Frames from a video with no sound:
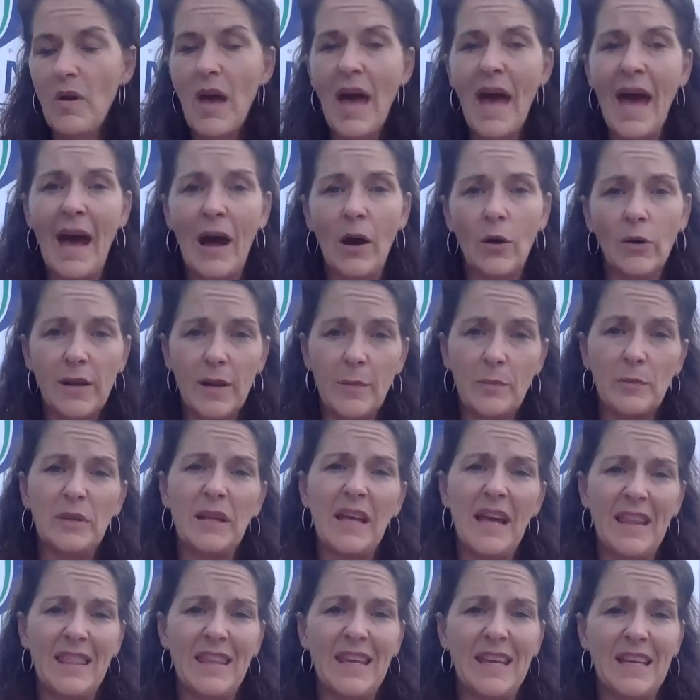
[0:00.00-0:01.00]
out and
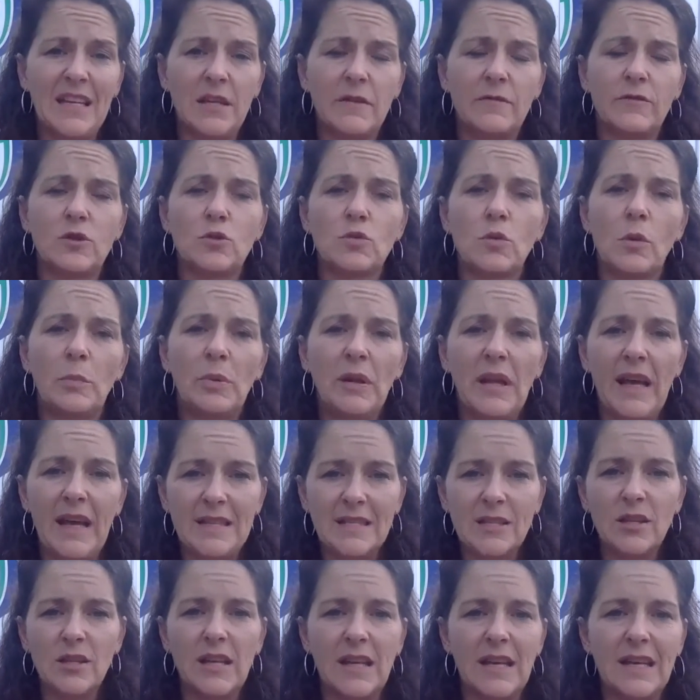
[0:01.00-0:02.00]
plant the individual
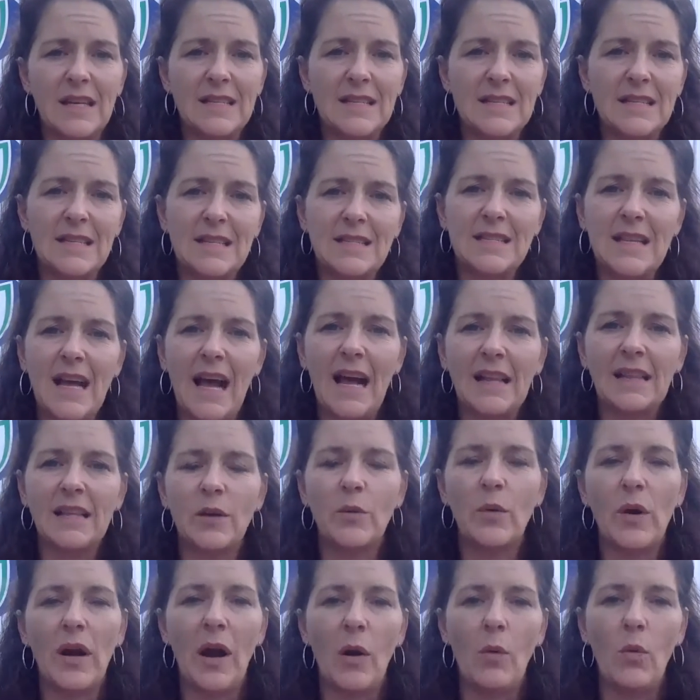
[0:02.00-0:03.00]
plants so that it is exactly
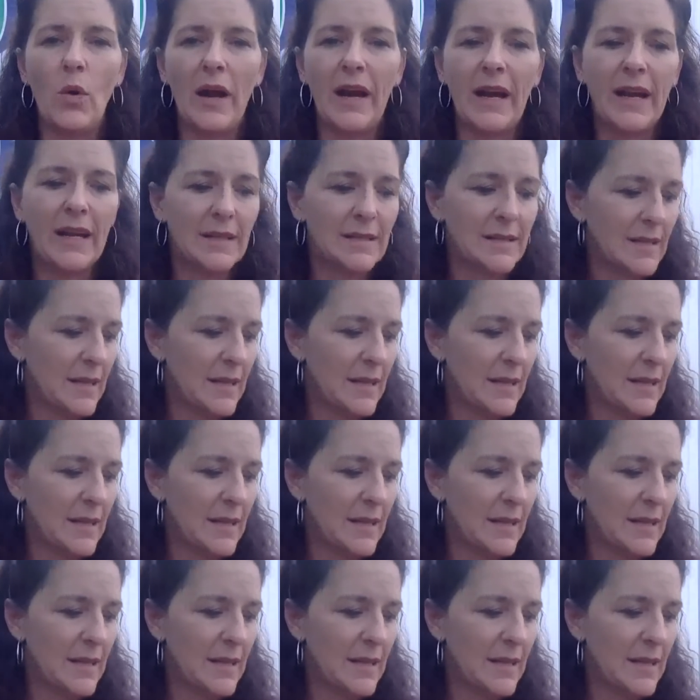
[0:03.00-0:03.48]
where I want it.